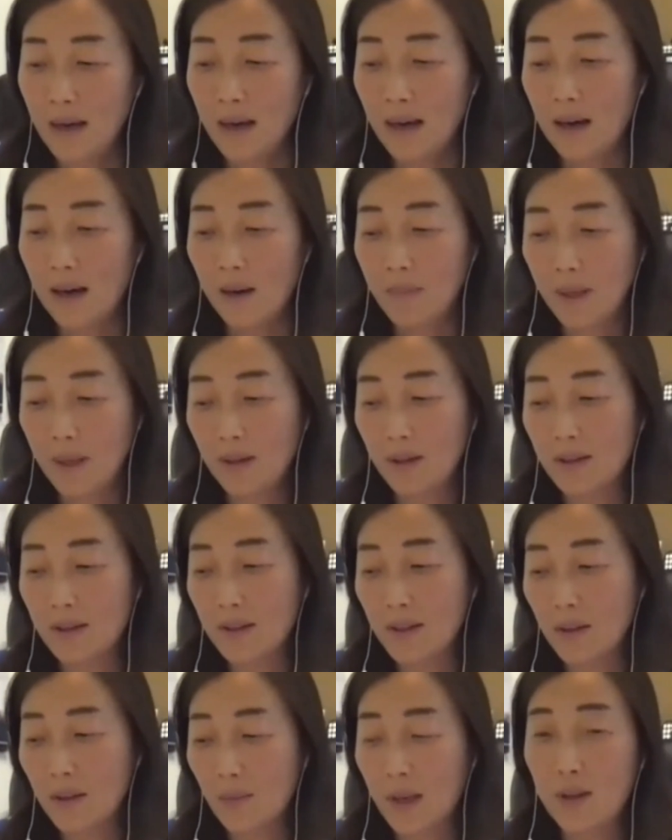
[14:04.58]
Because
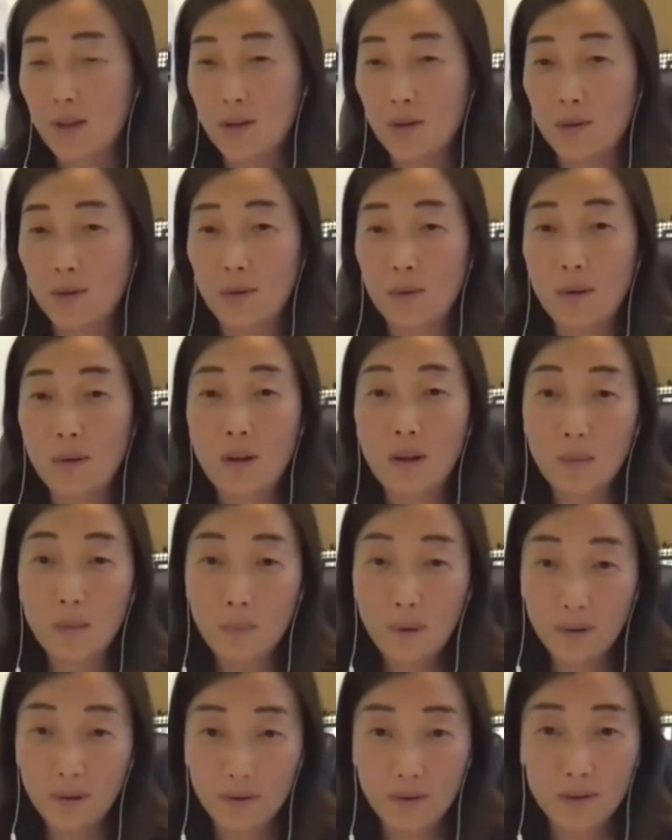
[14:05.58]
when you help
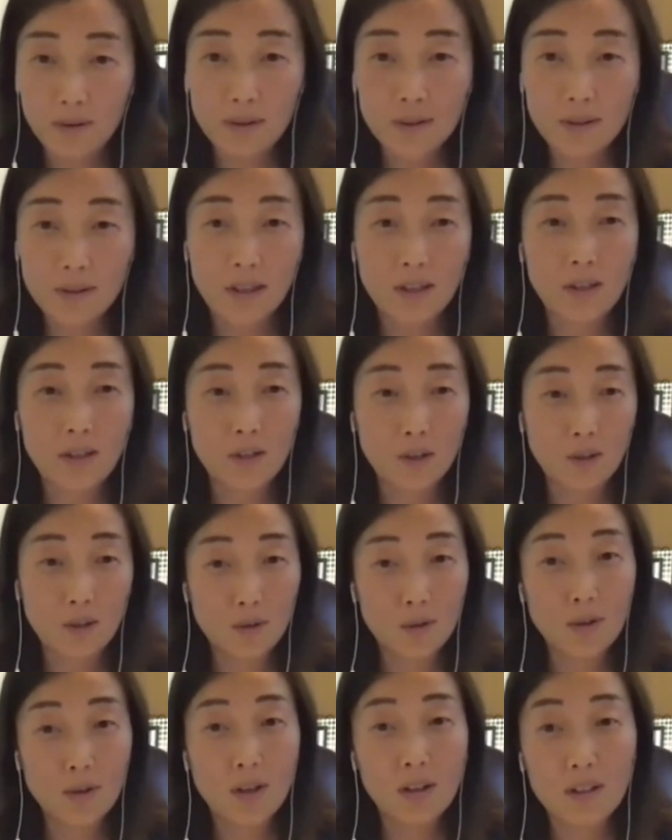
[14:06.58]
others and
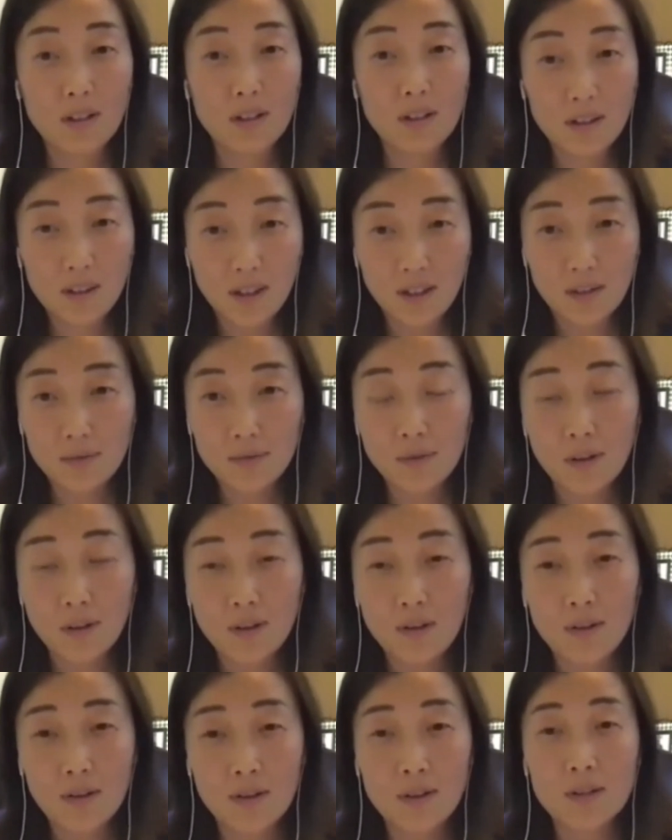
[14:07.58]
do the good things for
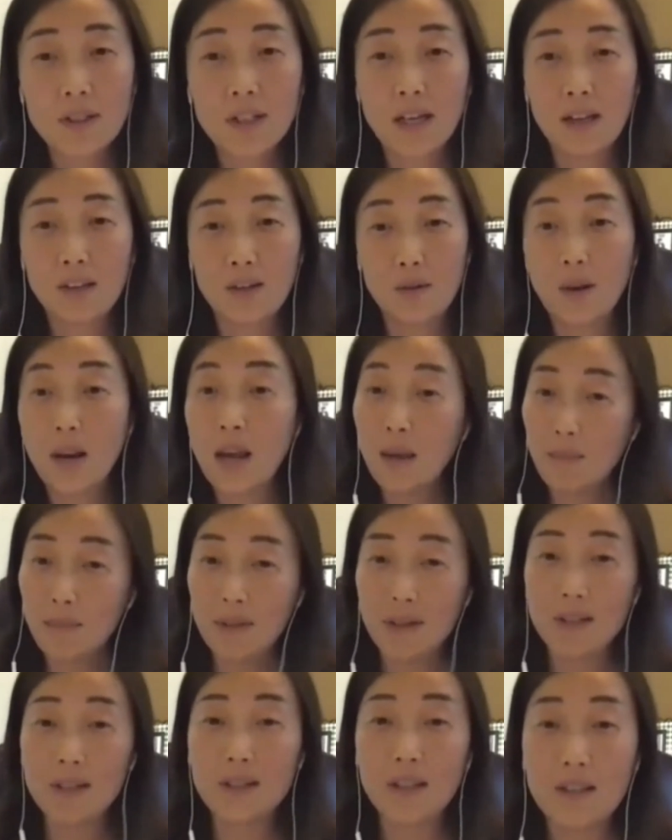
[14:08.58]
others, like your
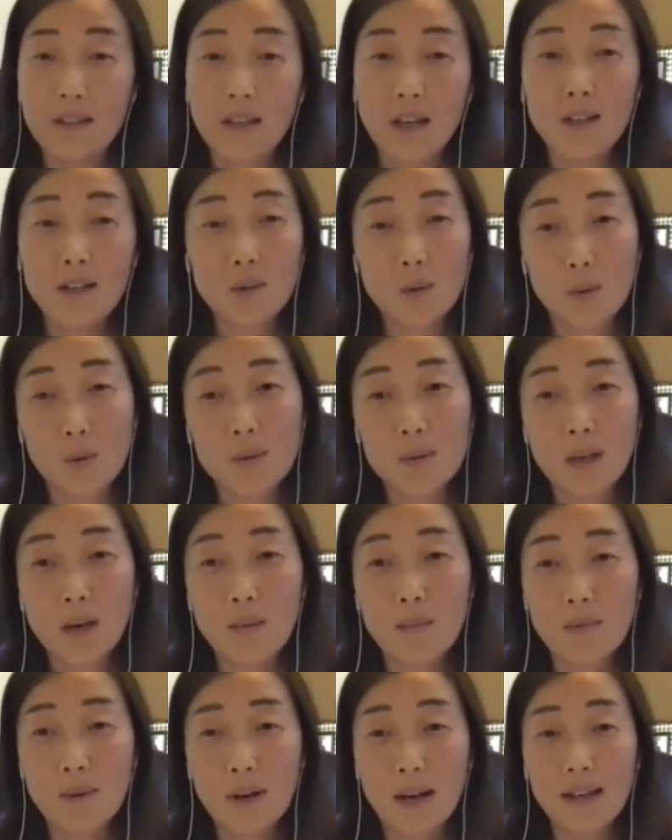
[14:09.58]
happiness index goes up,
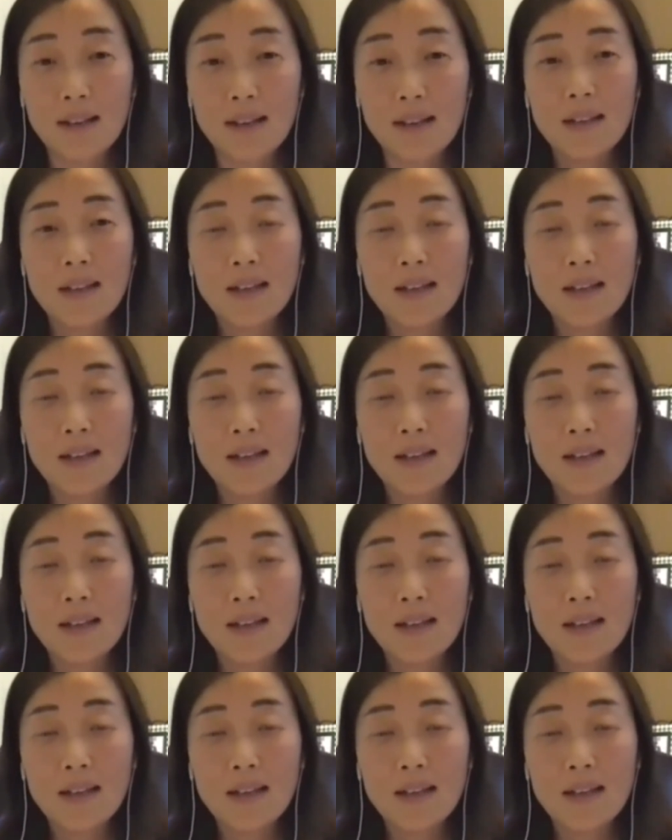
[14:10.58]
right?